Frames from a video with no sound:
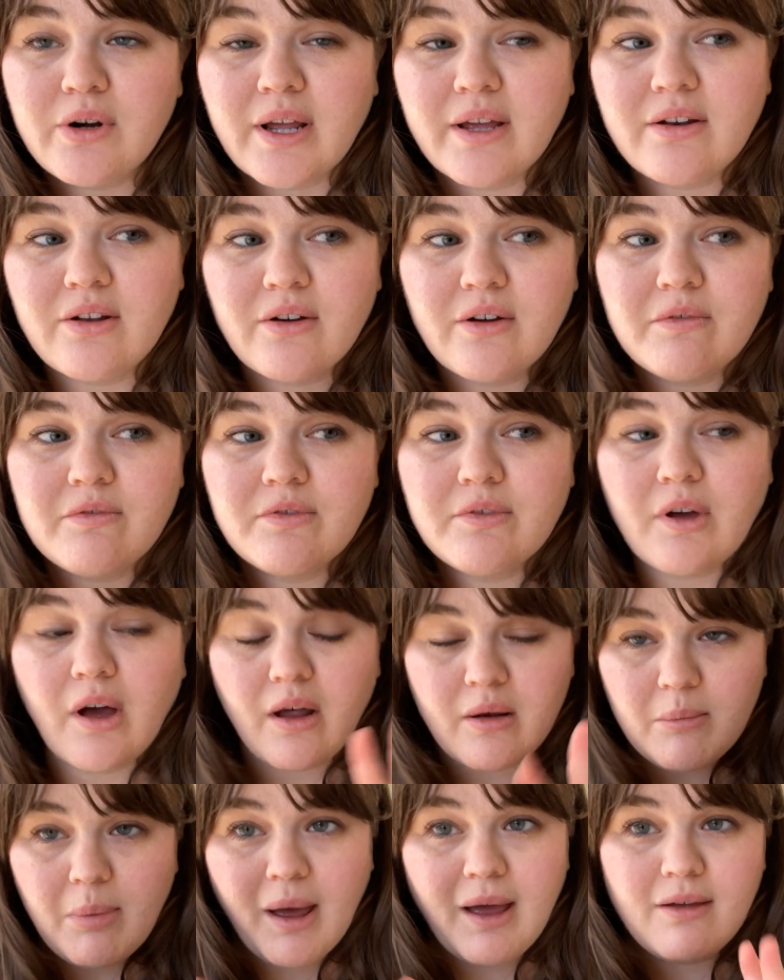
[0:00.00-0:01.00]
I know I've
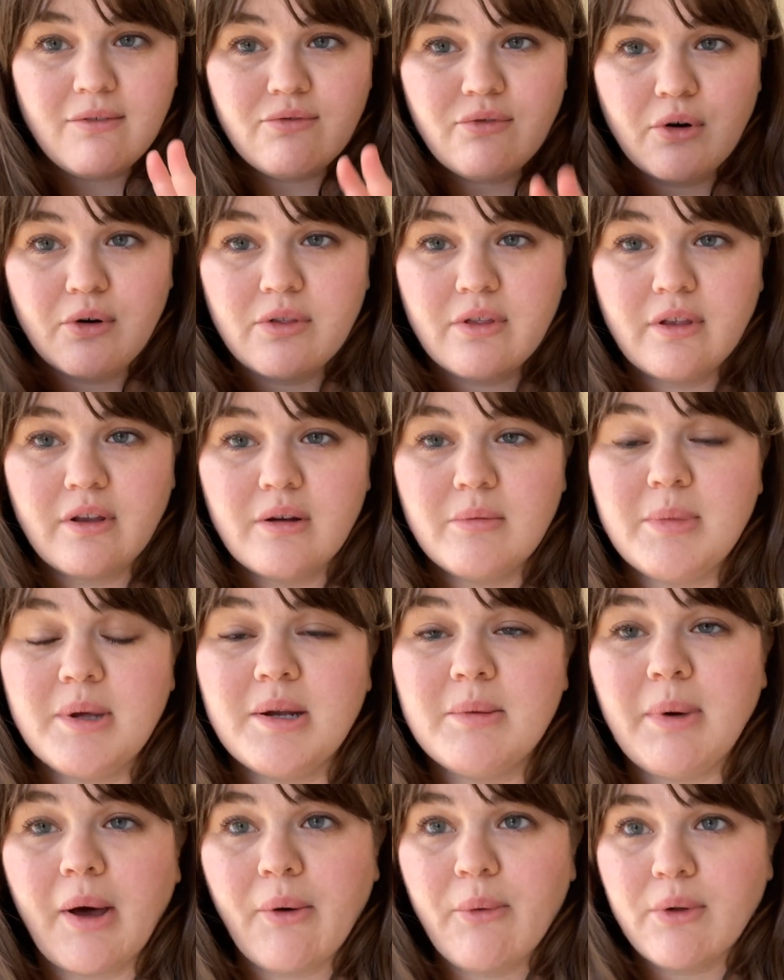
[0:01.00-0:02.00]
gone back and forth a little bit
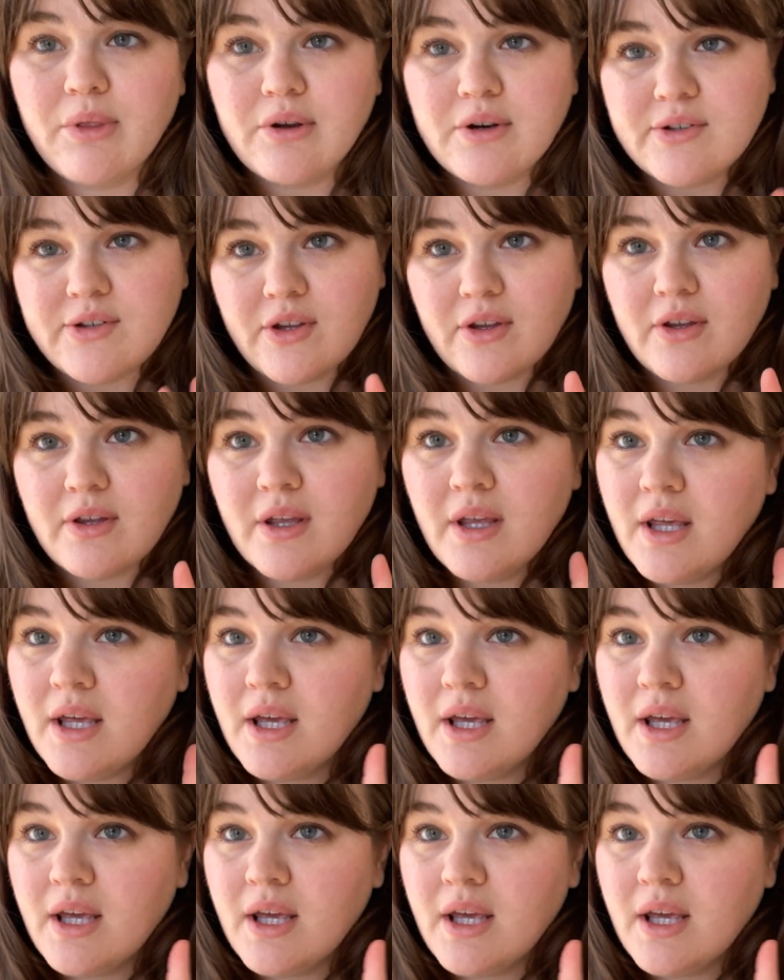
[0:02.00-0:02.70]
about whether to